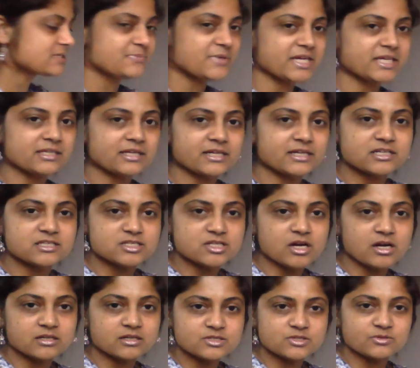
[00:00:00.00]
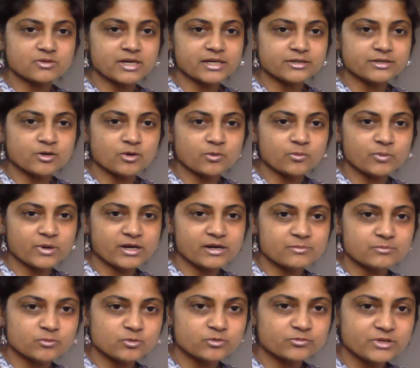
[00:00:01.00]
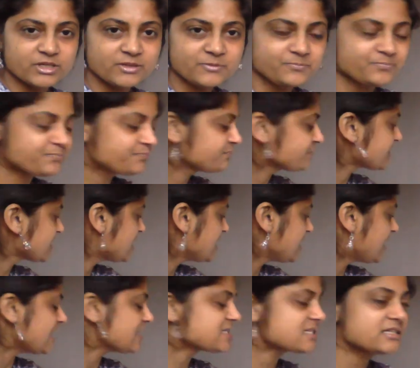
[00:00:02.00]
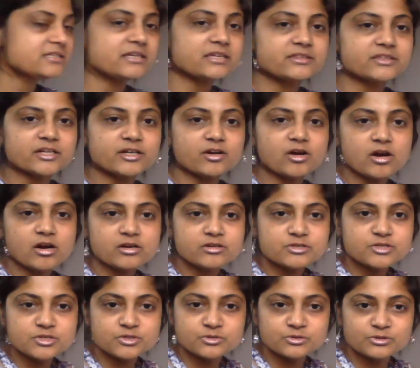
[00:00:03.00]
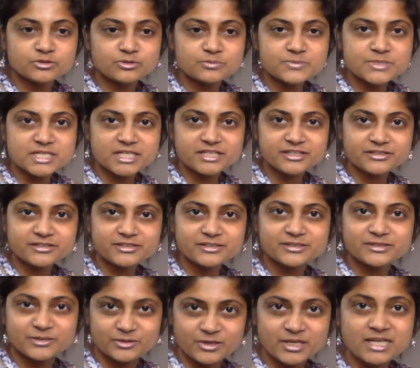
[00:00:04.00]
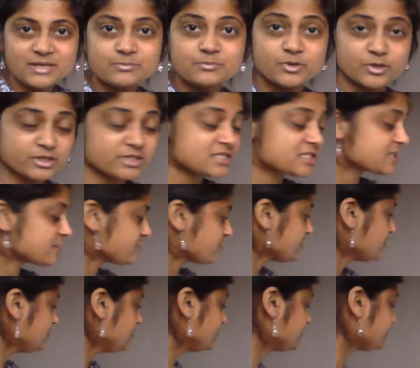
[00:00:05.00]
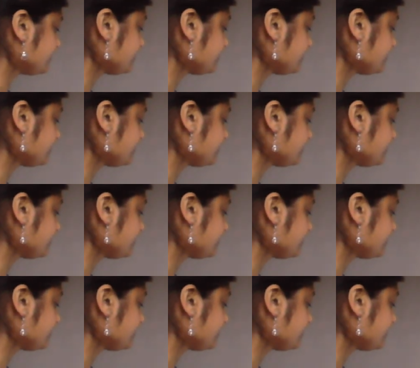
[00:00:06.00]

make like a dot so I know where I'm moving. I see that there are 2 loops here, okay? Put a 0